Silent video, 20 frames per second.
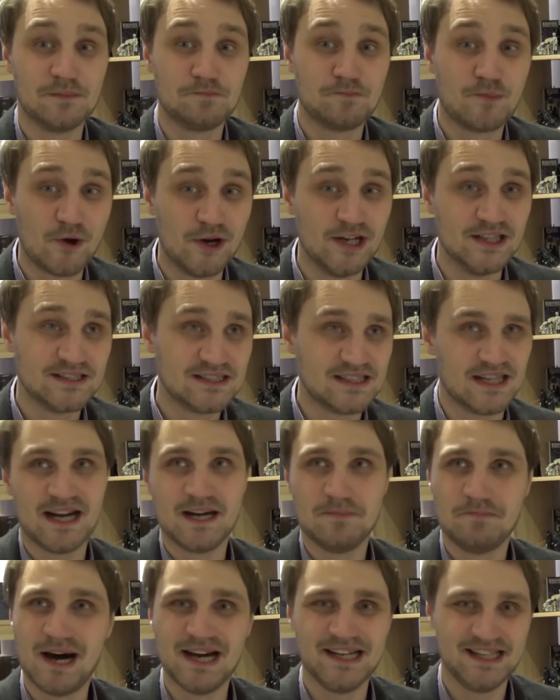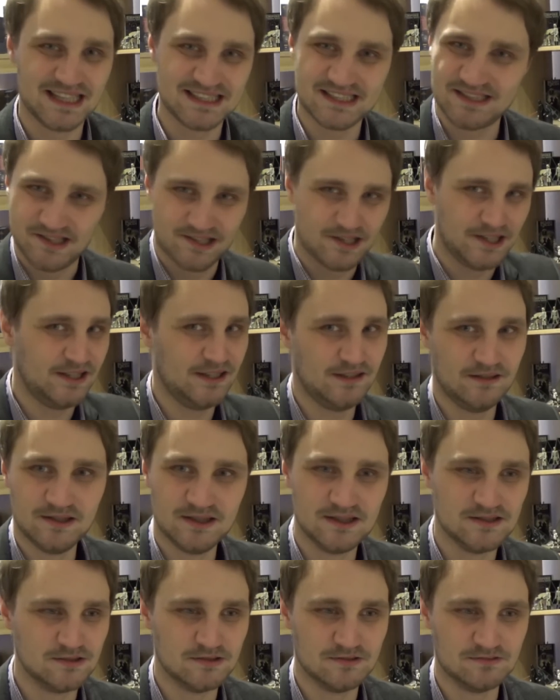print, I might actually
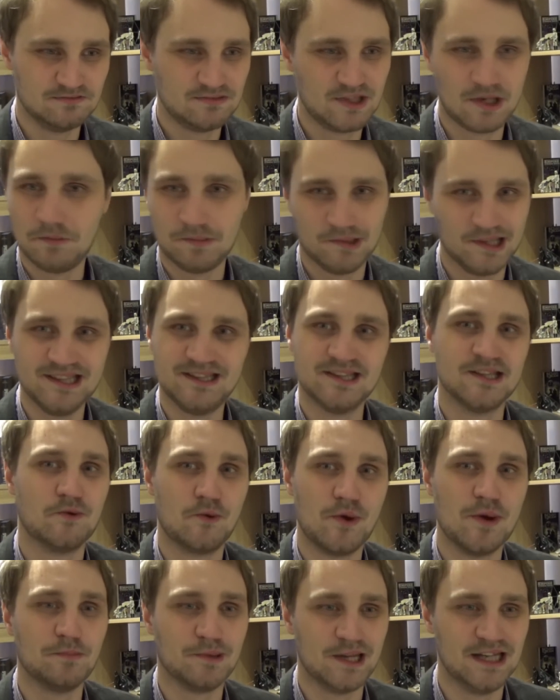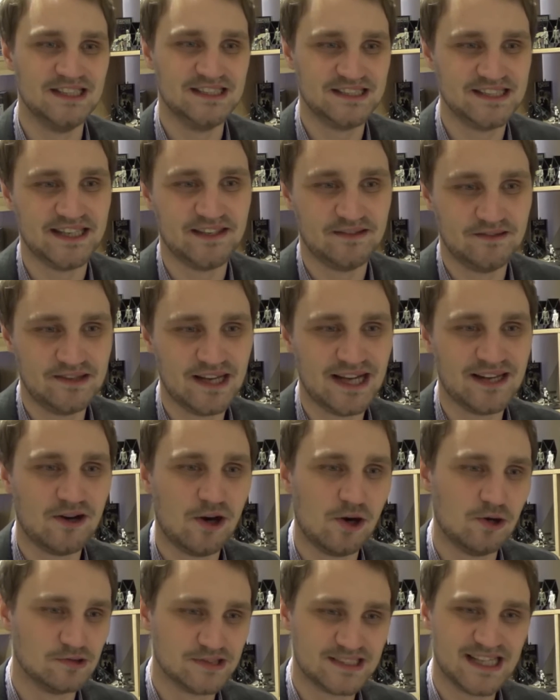completely replace that
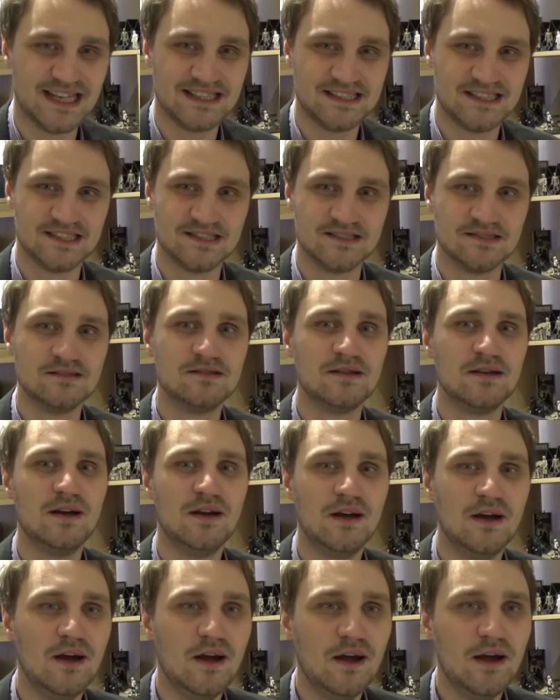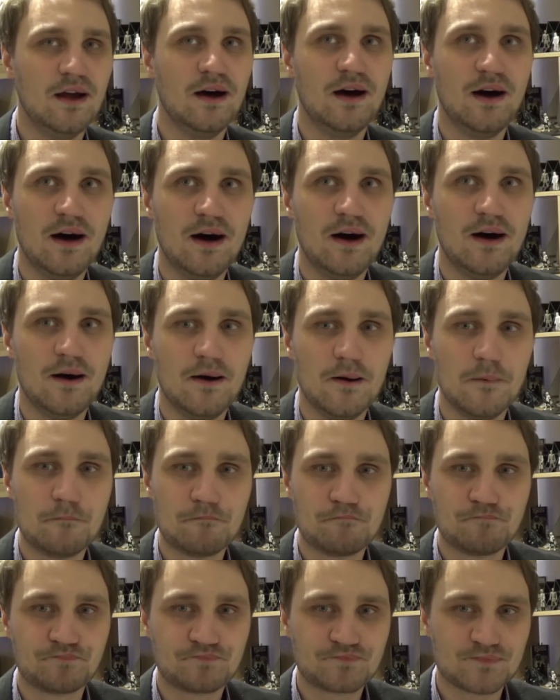whole section.
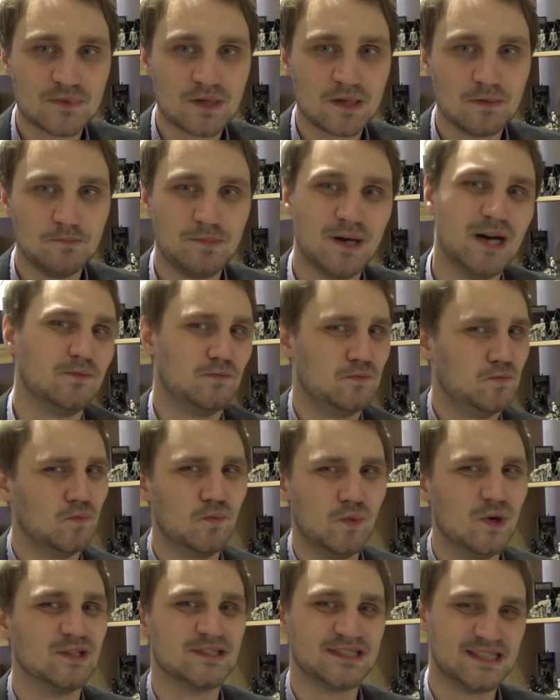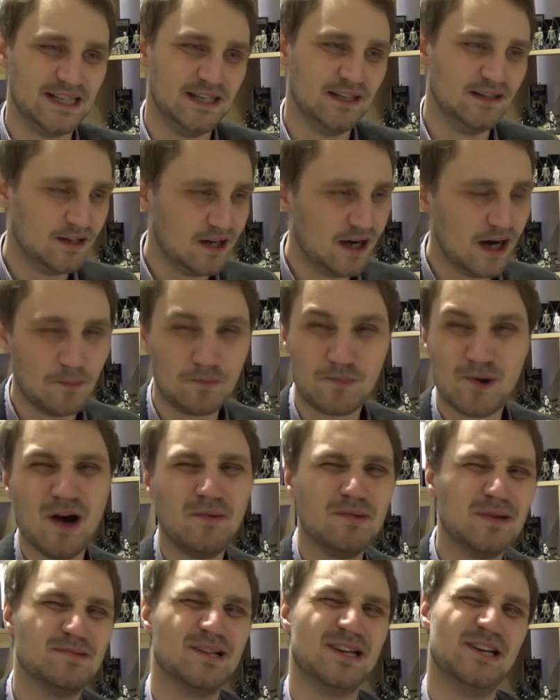But we'll see.
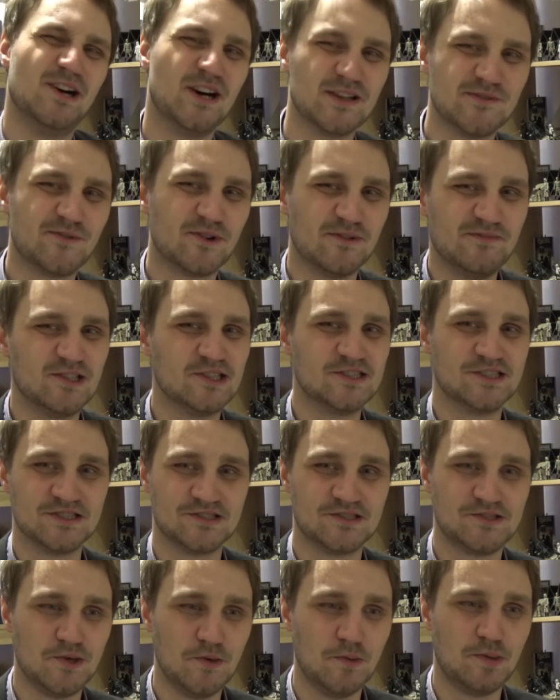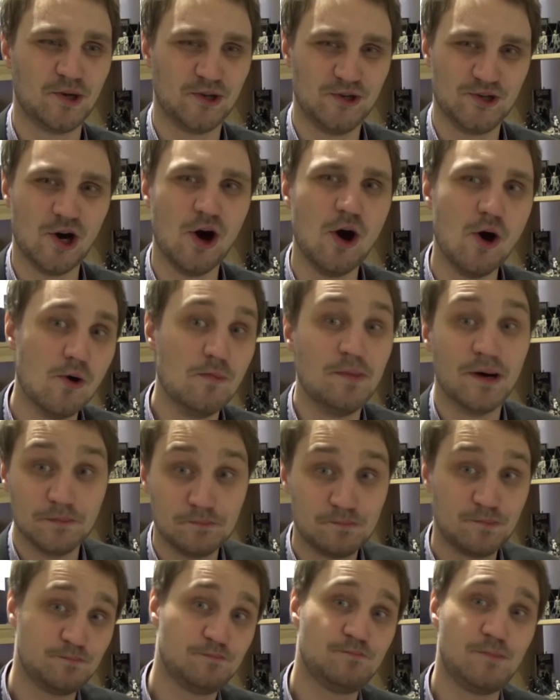Probably not for version 2.0,
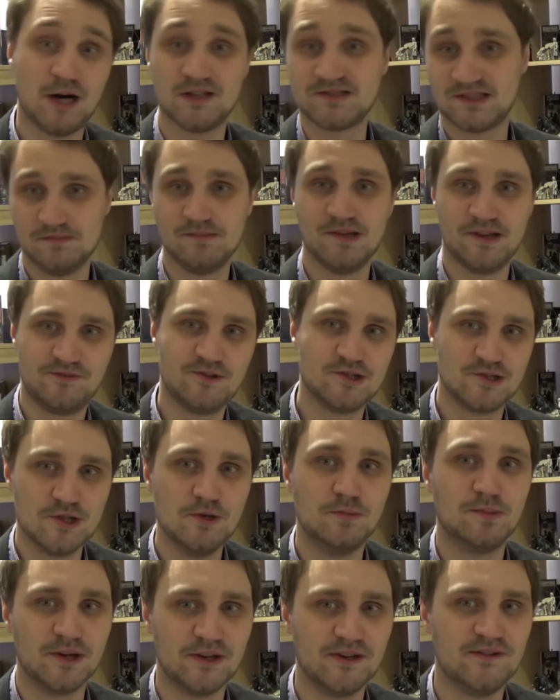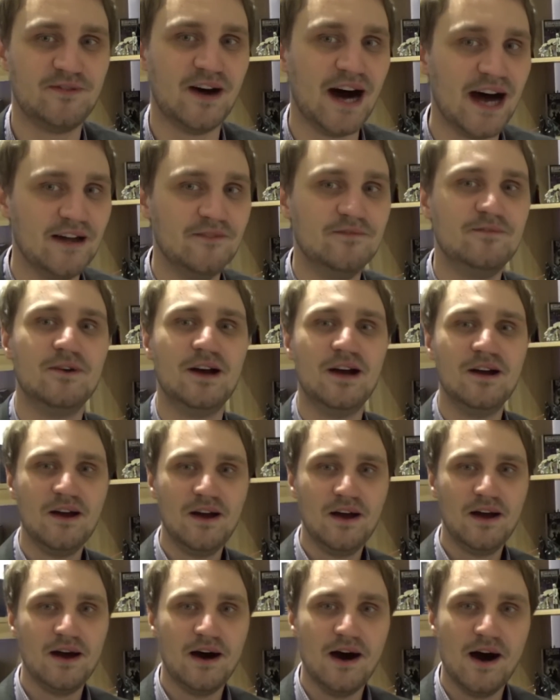but possibly for
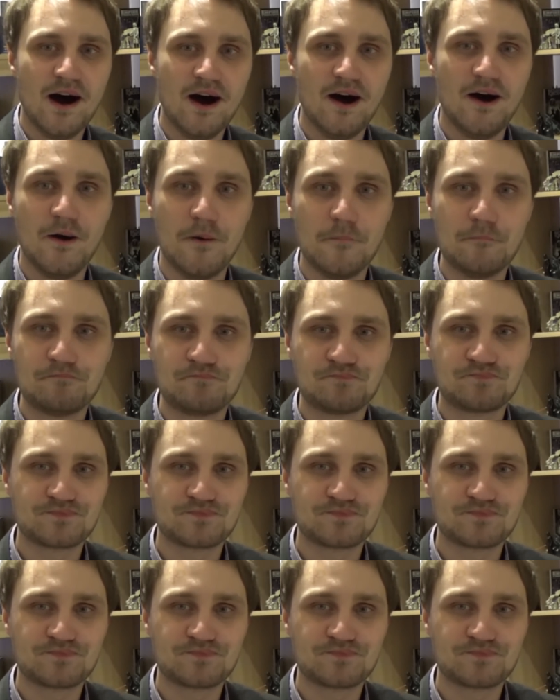2.5.